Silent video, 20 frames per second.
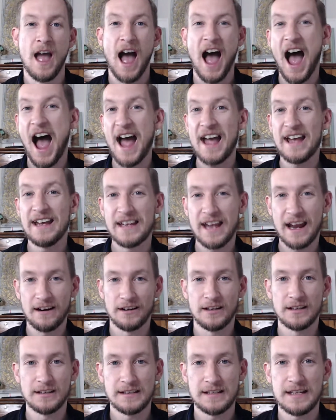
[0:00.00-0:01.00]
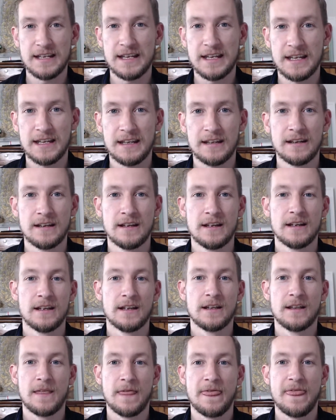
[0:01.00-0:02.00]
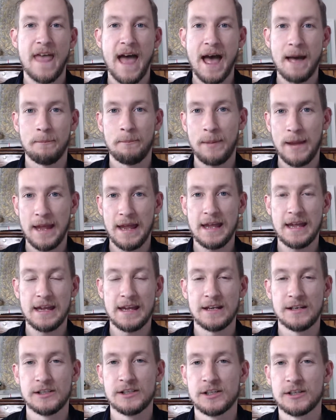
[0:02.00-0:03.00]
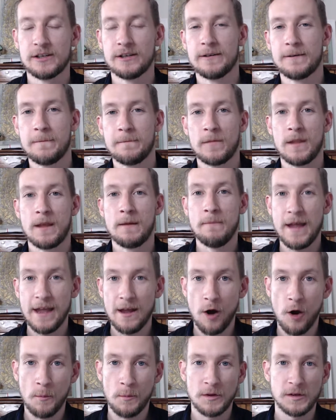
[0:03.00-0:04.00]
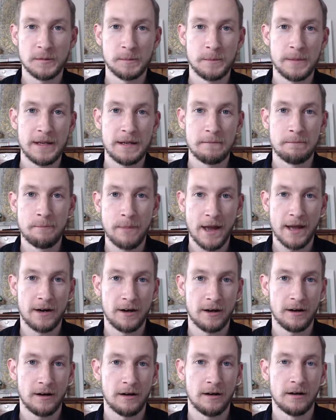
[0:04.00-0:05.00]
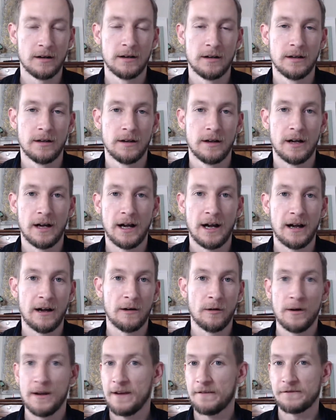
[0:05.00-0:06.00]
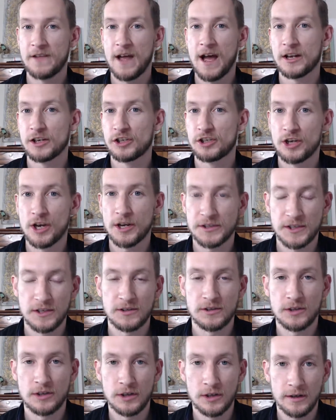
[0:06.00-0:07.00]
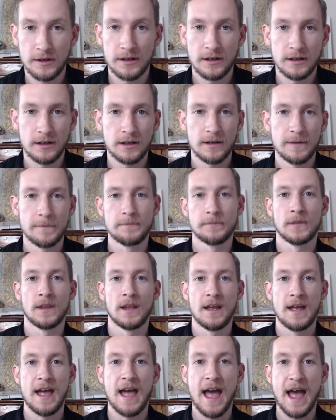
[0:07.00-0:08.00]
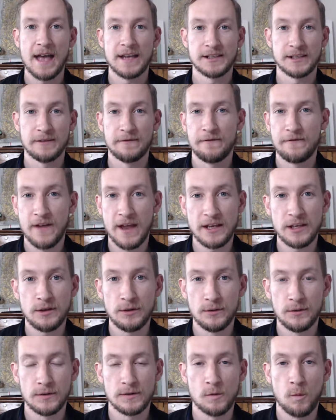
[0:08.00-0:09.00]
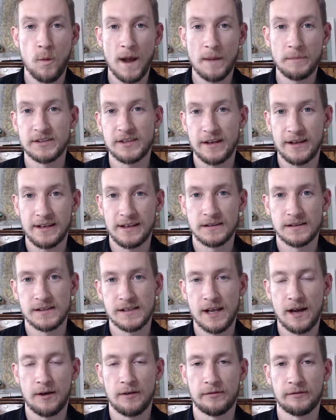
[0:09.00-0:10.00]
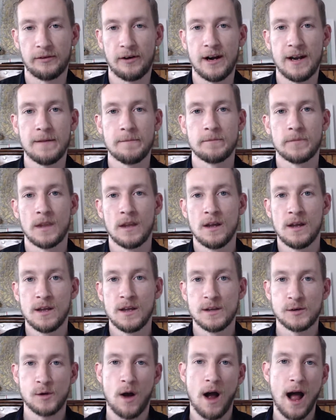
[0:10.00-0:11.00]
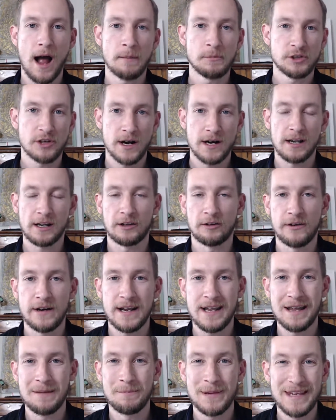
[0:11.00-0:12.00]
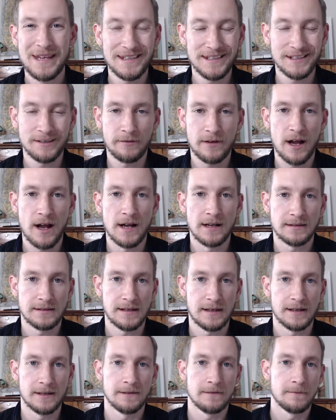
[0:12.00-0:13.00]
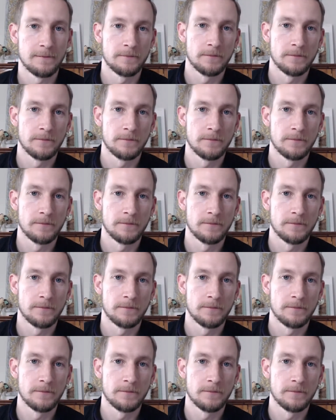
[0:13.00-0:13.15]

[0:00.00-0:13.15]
I guarantee that page may almost be better, if not just as good, as the venue's website itself, right? So I'm trying to create a piece of content